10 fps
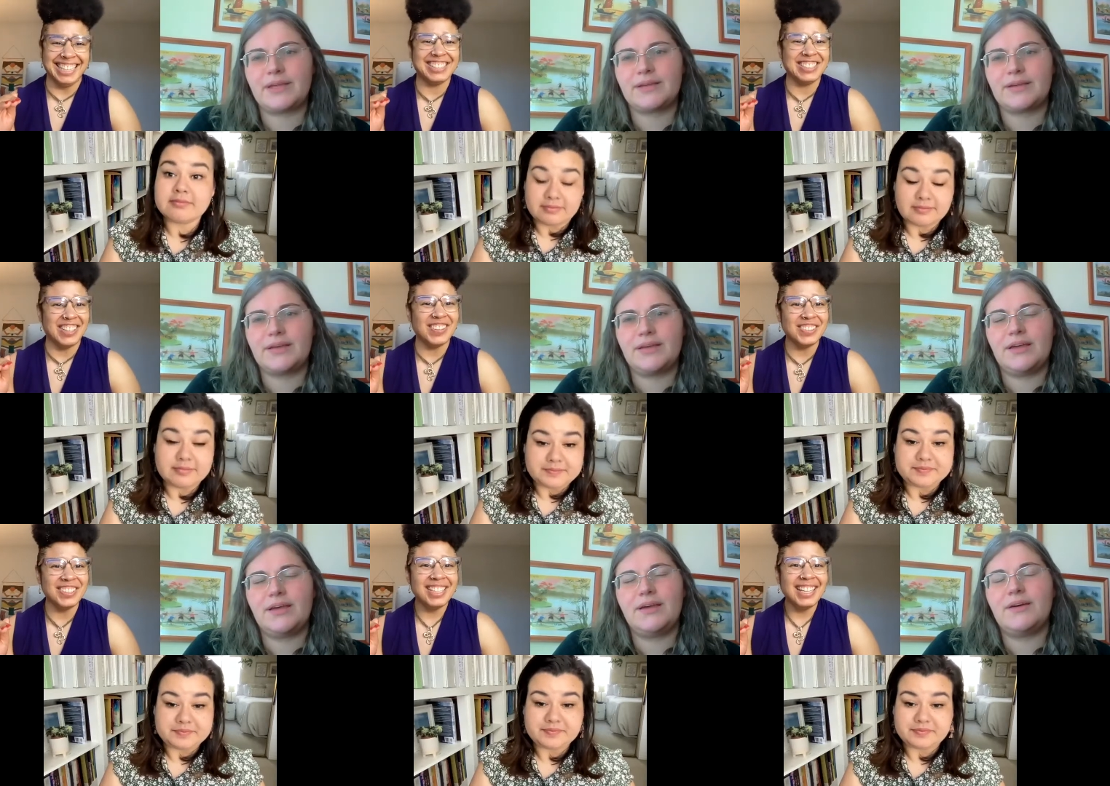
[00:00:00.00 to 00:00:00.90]
Speaker 1: you
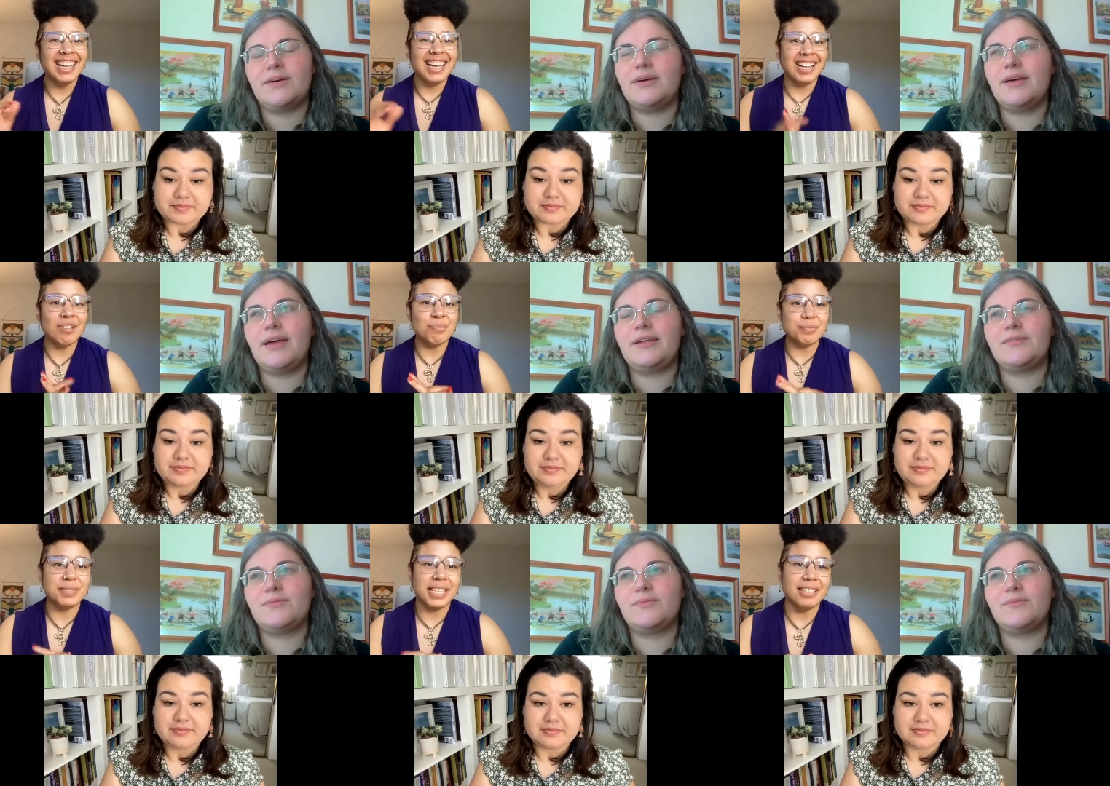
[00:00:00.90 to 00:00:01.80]
know um
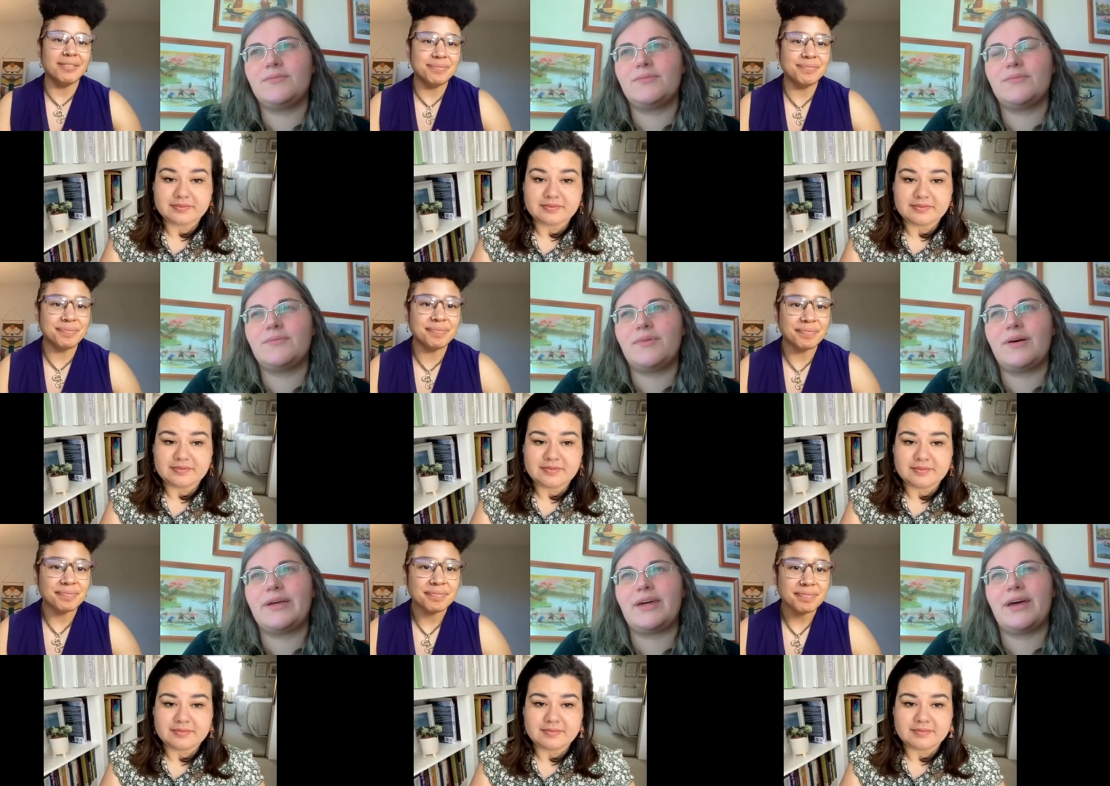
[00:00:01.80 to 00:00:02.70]
yeah
Speaker 2: well,
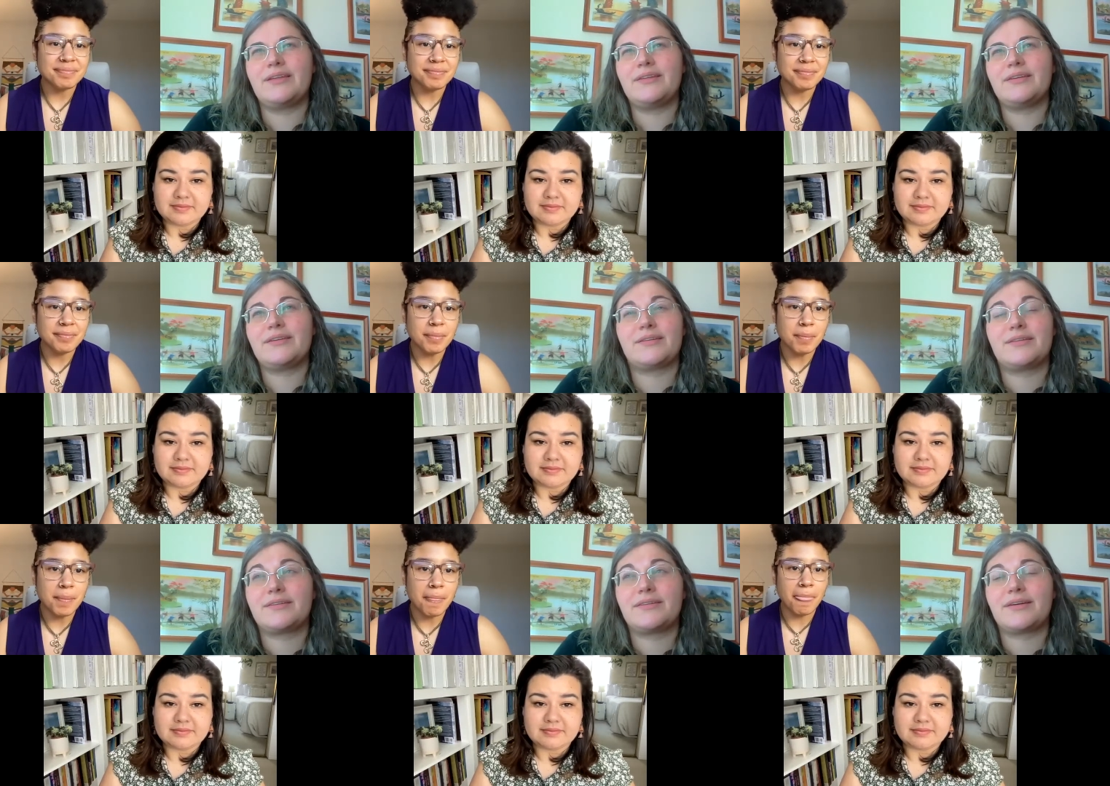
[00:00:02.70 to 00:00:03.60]
and I,
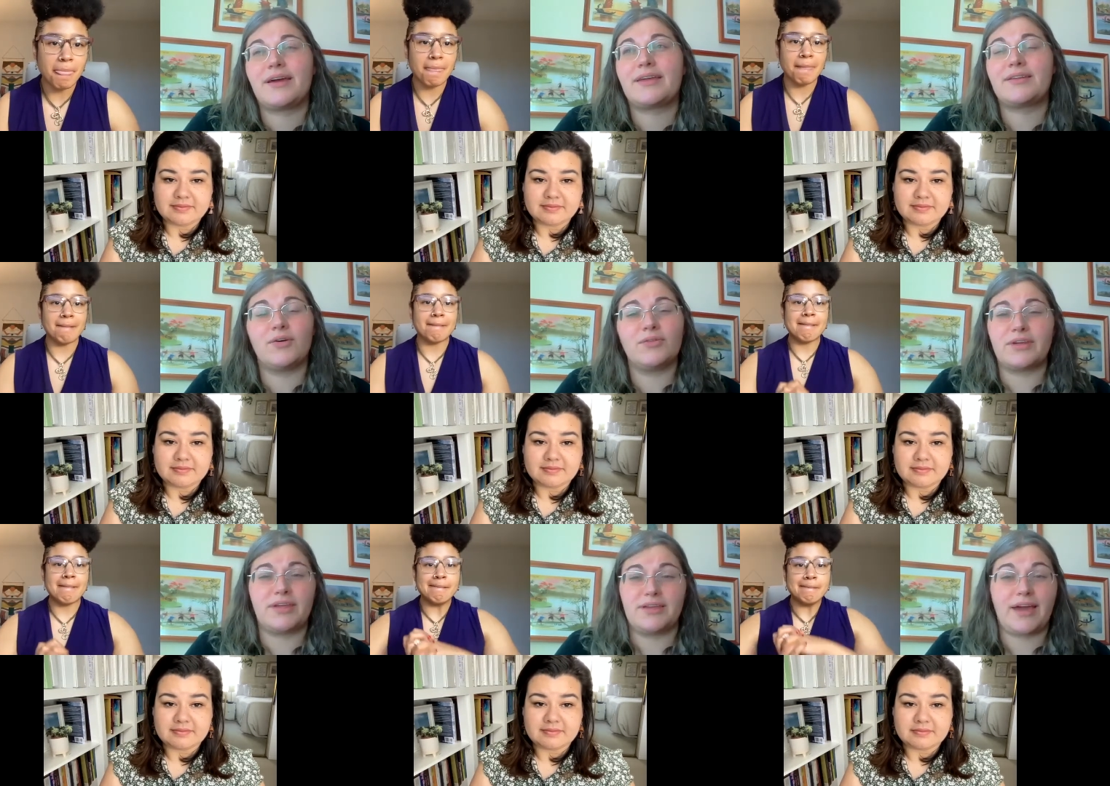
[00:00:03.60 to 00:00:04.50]
I can
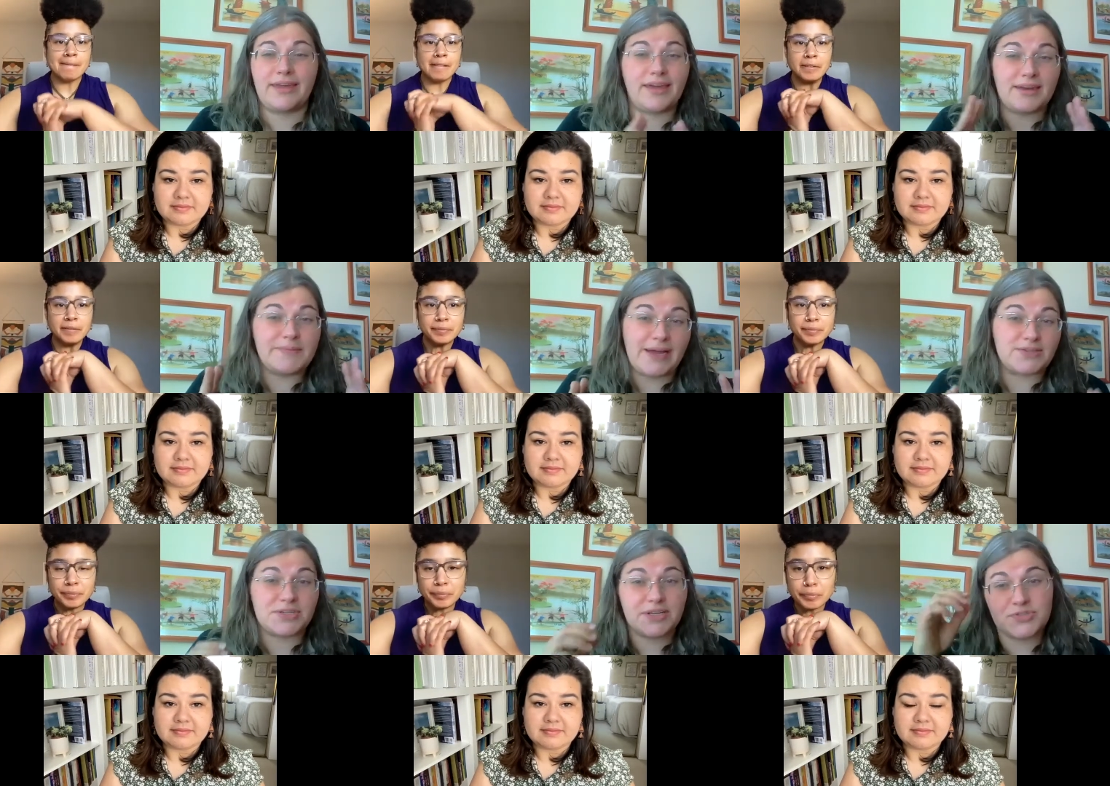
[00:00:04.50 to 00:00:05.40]
only, I can't
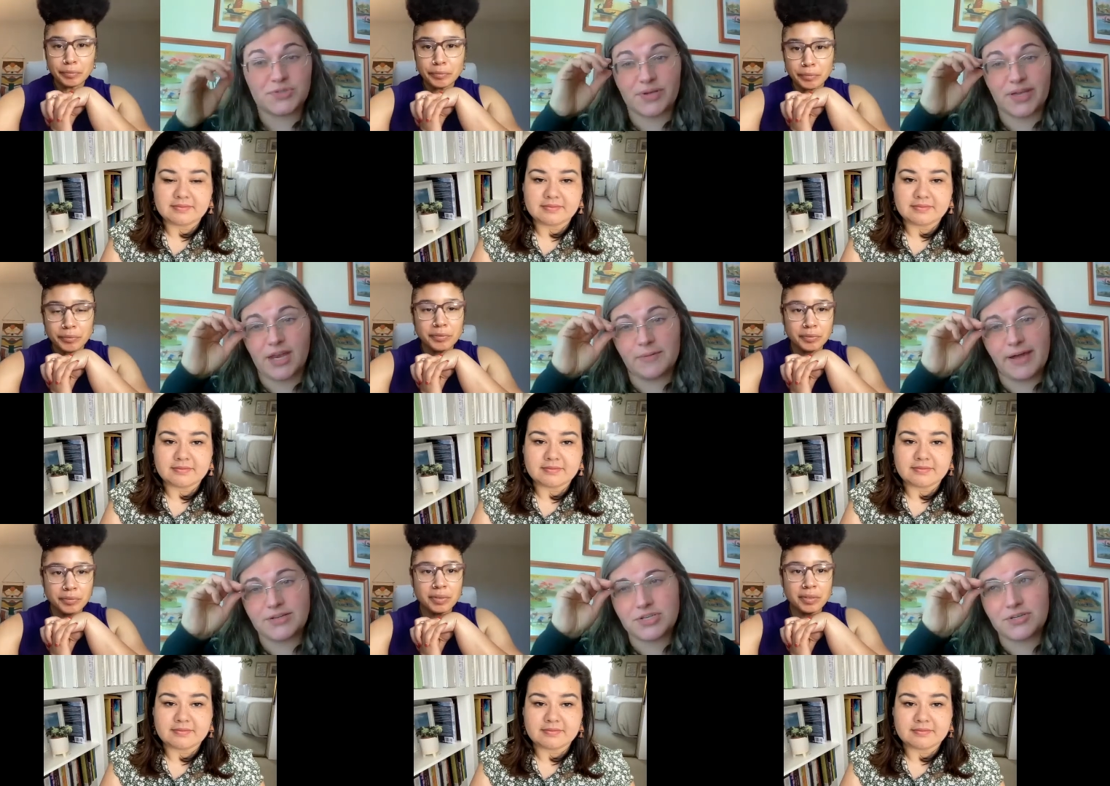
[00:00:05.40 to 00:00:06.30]
imagine. I truly can't
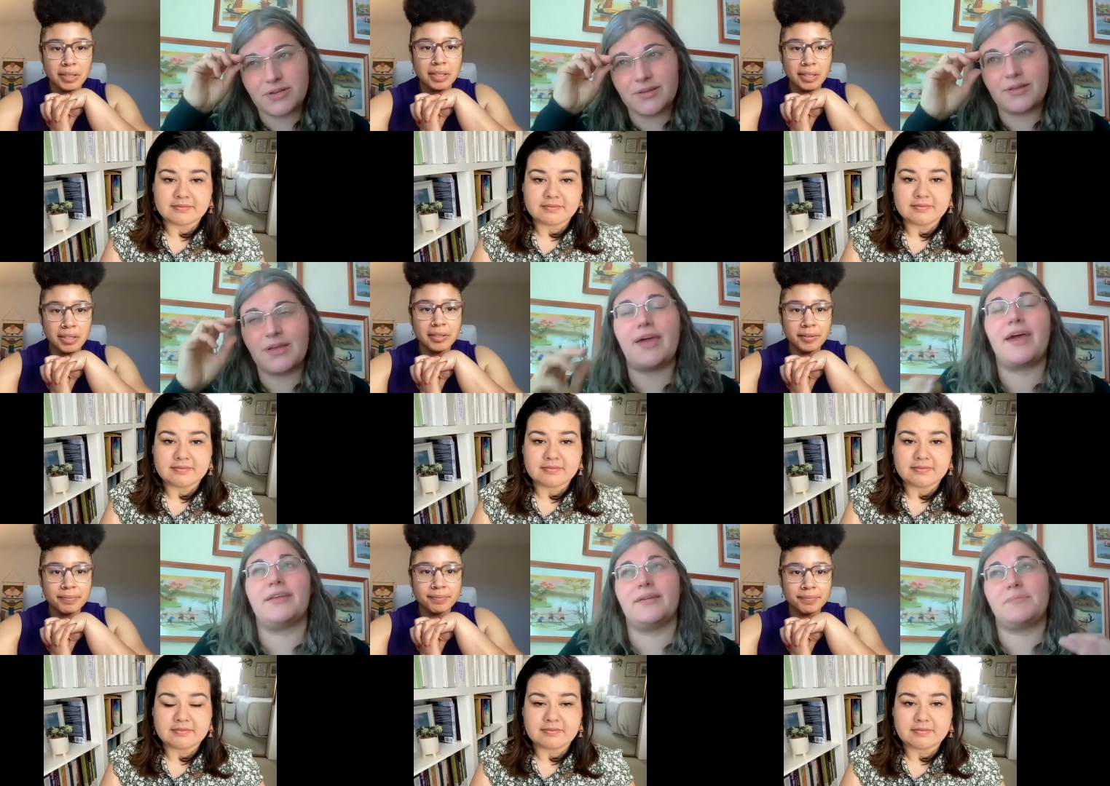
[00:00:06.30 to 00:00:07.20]
imagine.
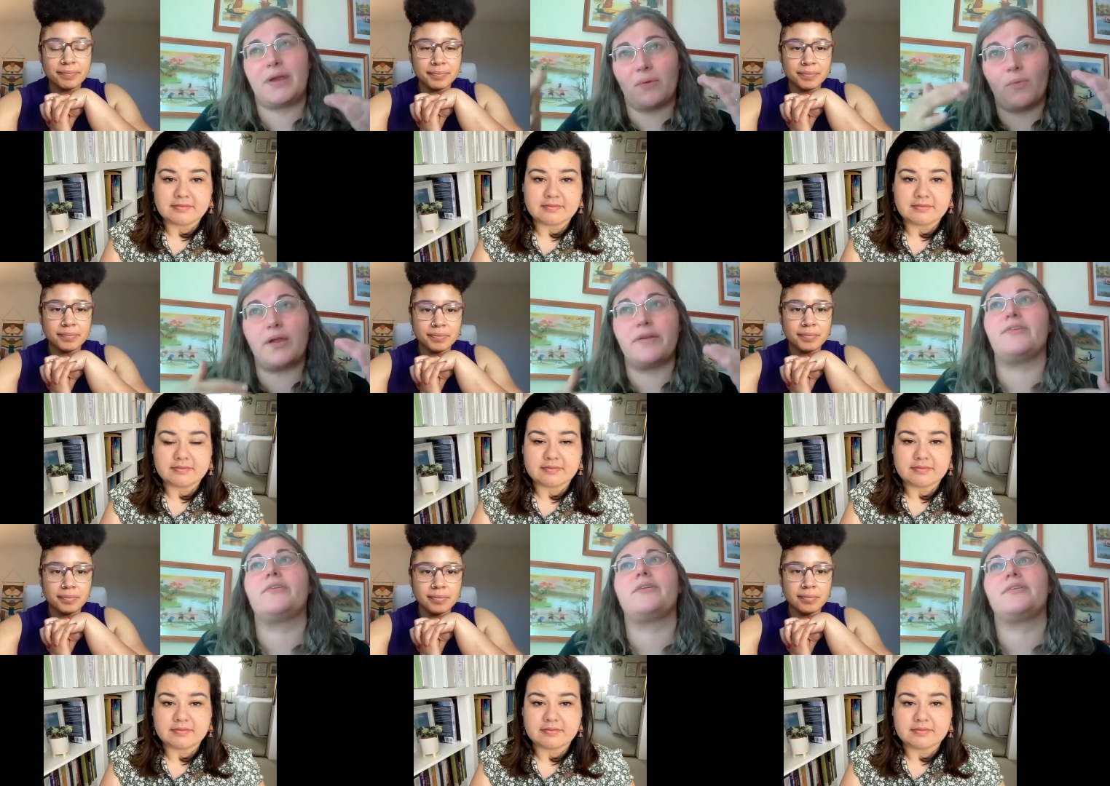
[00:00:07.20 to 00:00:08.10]
And but I
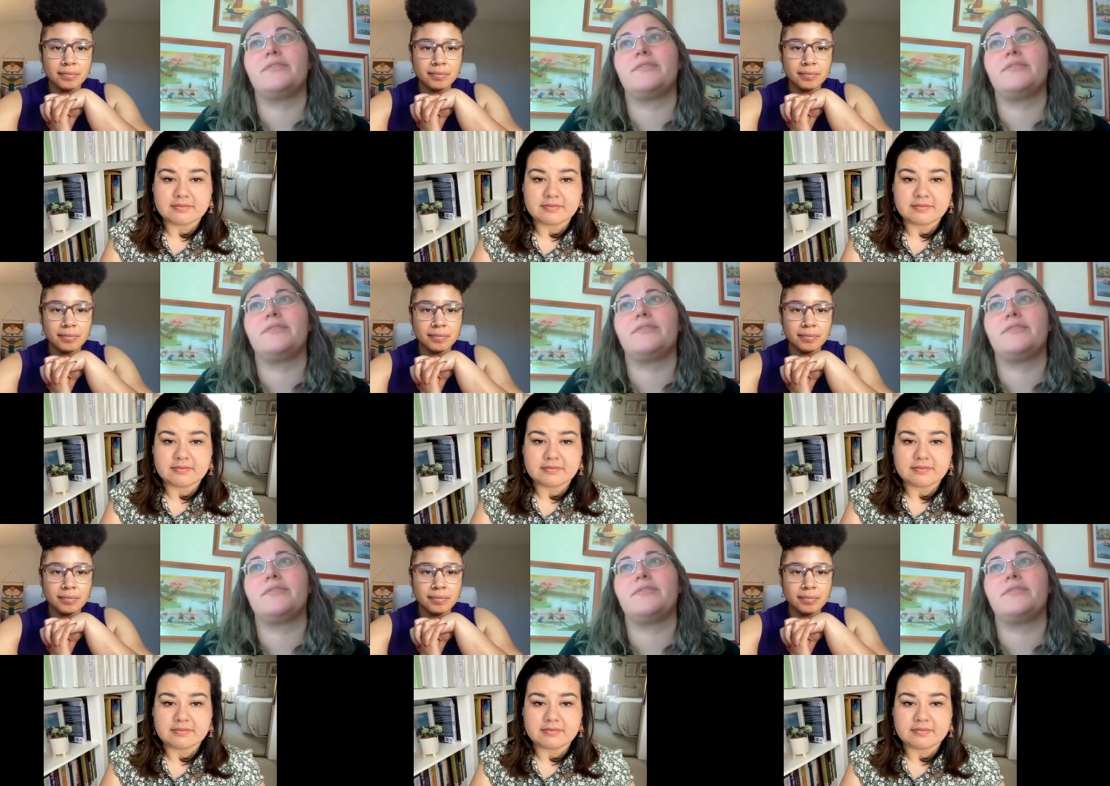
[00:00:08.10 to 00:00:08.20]
wonder